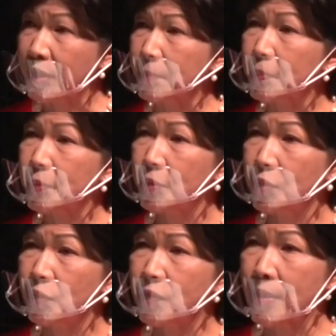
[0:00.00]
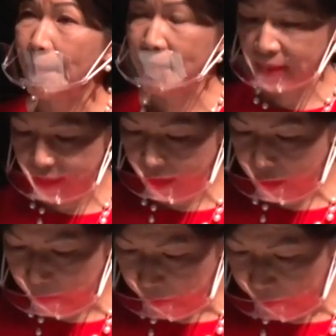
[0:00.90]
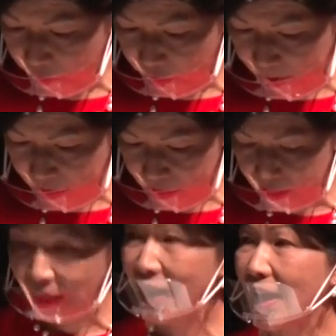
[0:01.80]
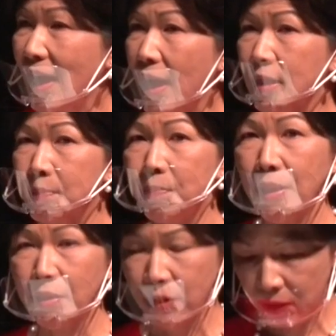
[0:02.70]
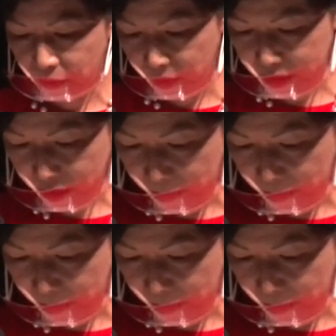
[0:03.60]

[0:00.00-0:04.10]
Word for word: improved business performance and better risk